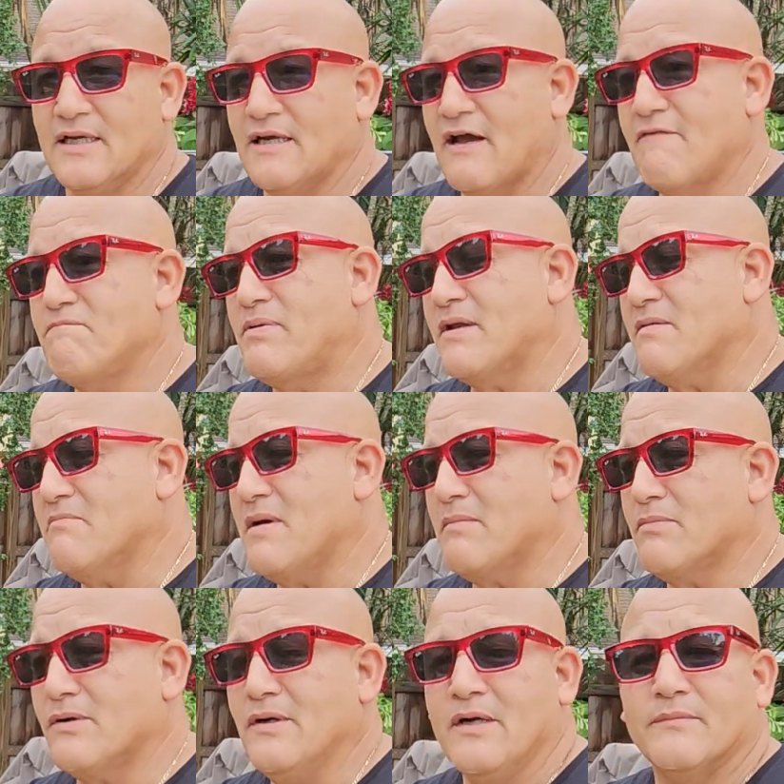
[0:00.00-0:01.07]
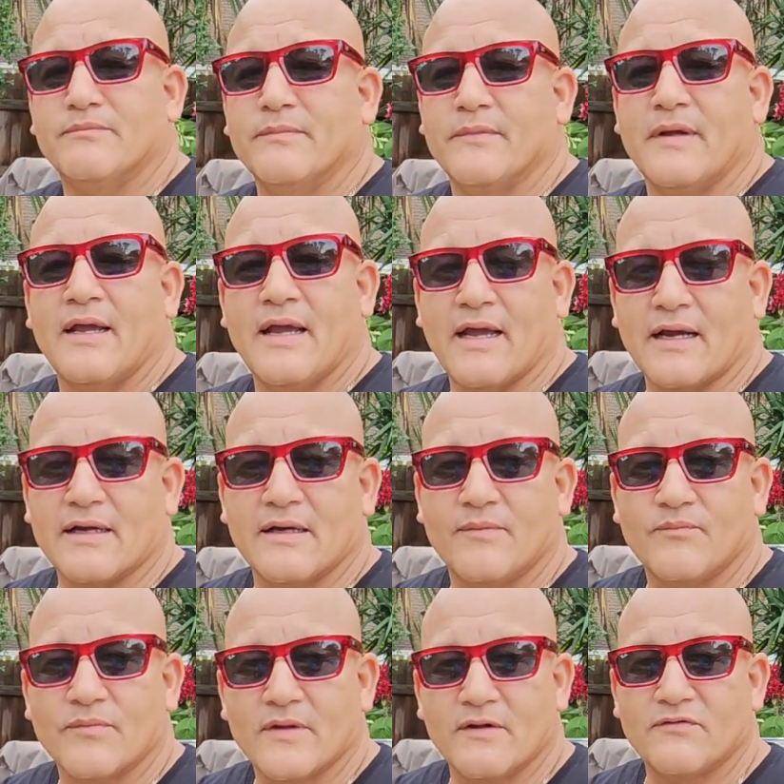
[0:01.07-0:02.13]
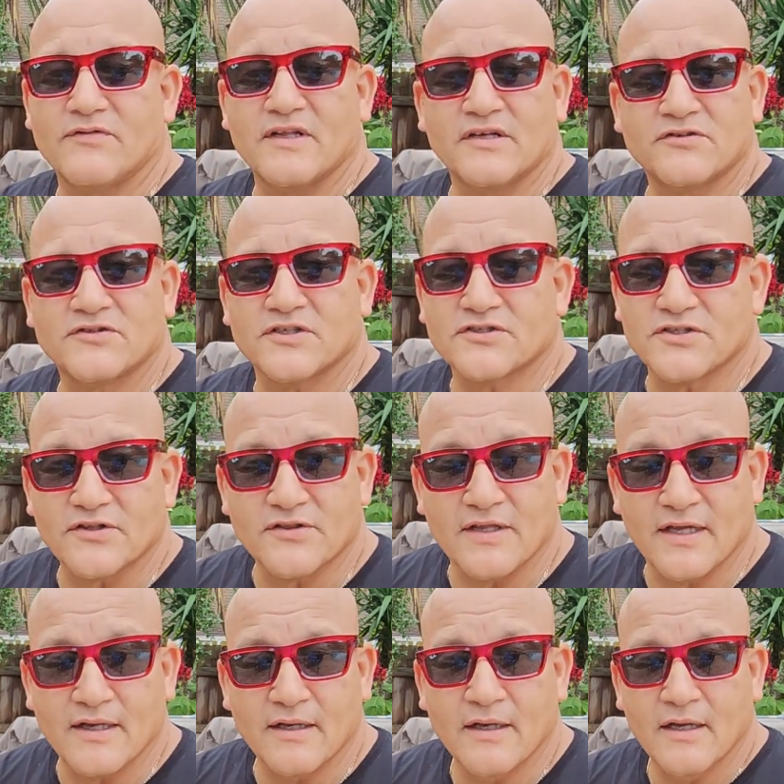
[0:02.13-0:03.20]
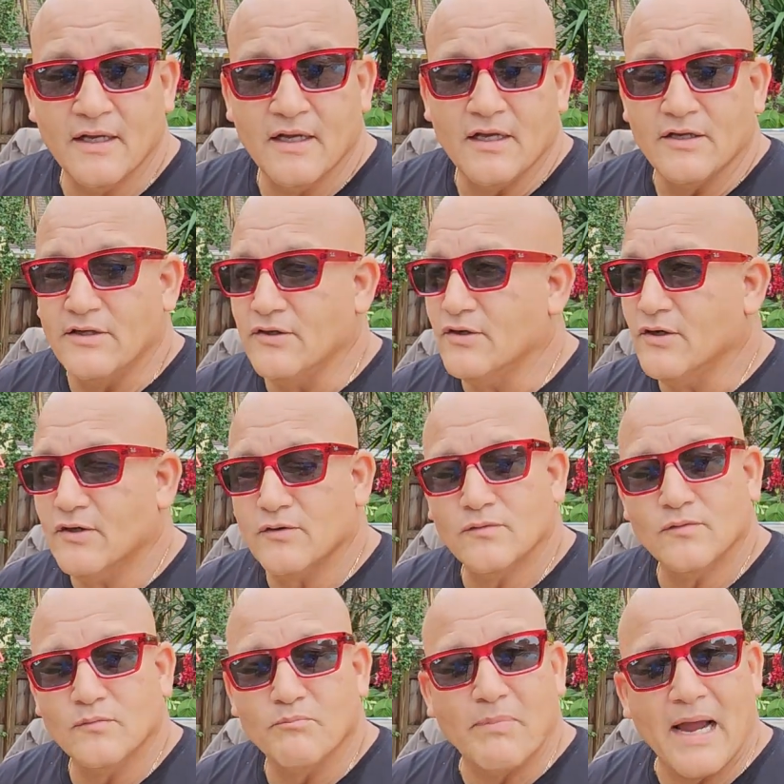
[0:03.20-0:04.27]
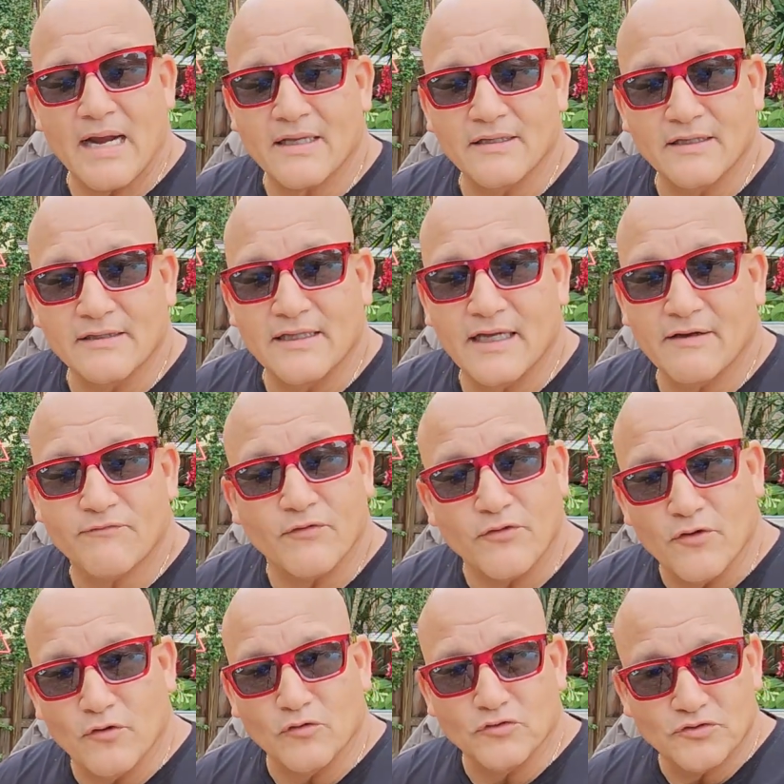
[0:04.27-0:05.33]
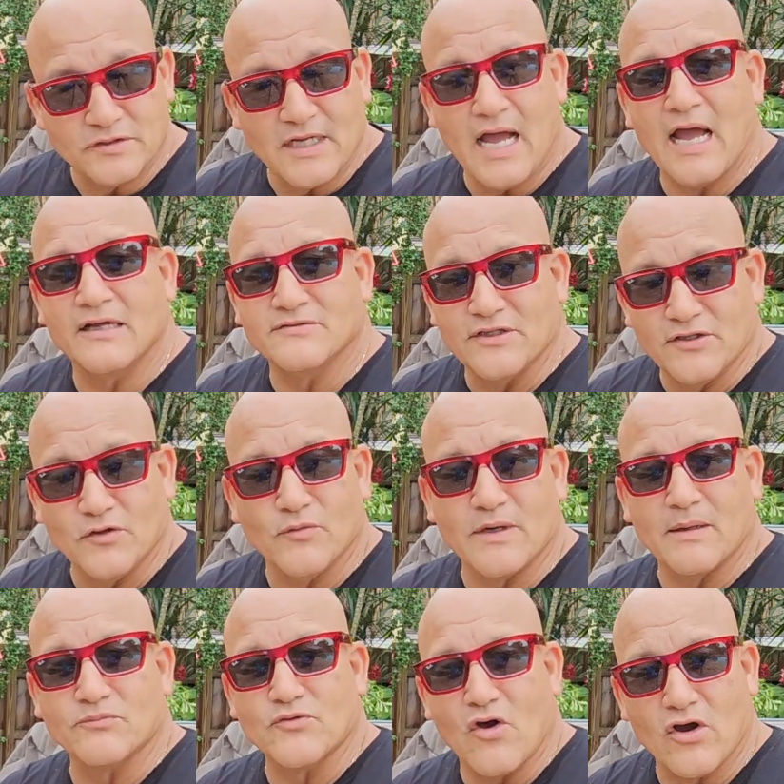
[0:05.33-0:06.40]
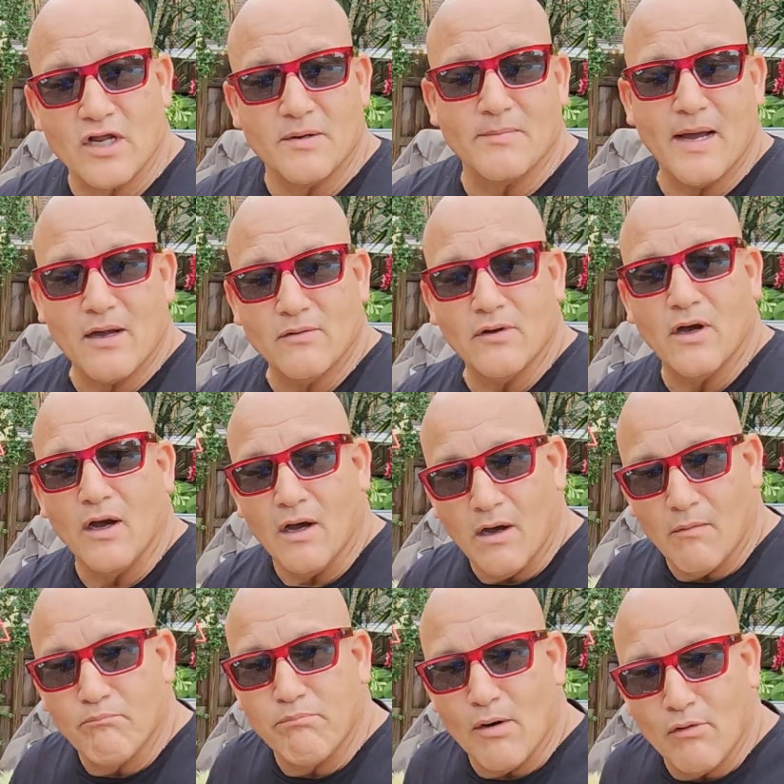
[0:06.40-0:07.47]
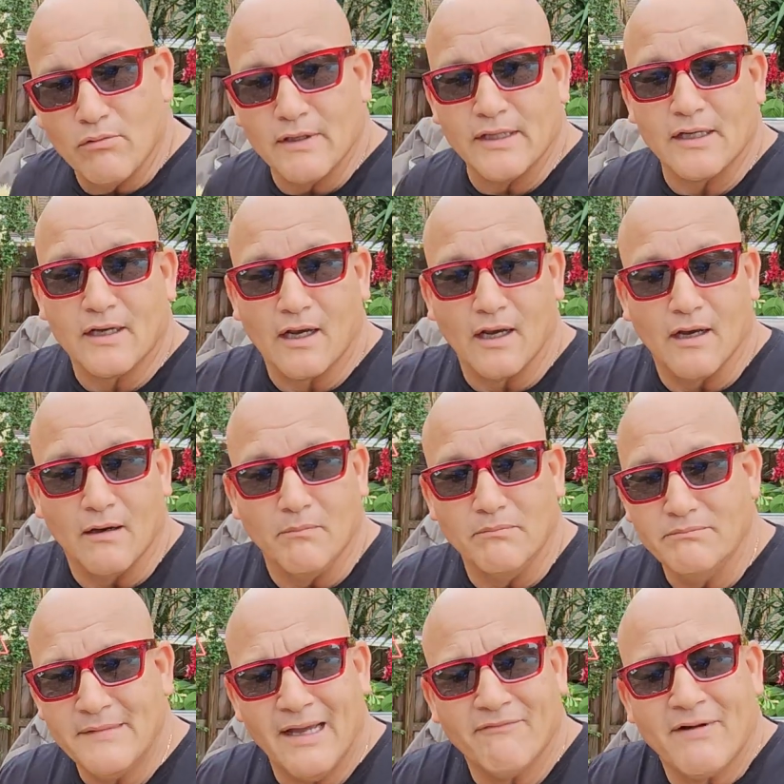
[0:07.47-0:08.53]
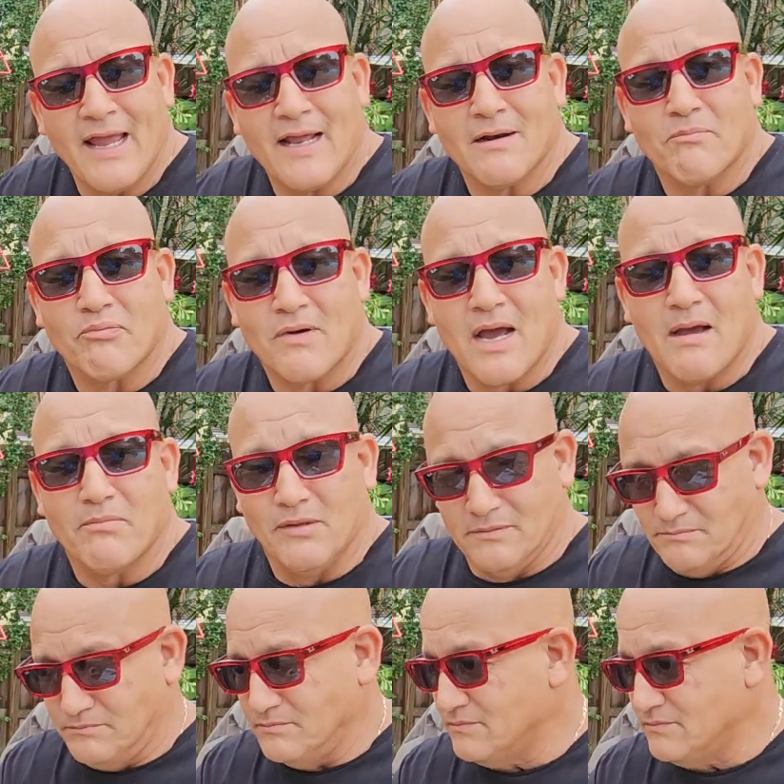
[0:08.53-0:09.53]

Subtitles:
I've been a member, heck, if there's such a thing, you know, back in the day, for those guys that know what I'm talking about, a bowling club. Never had a problem.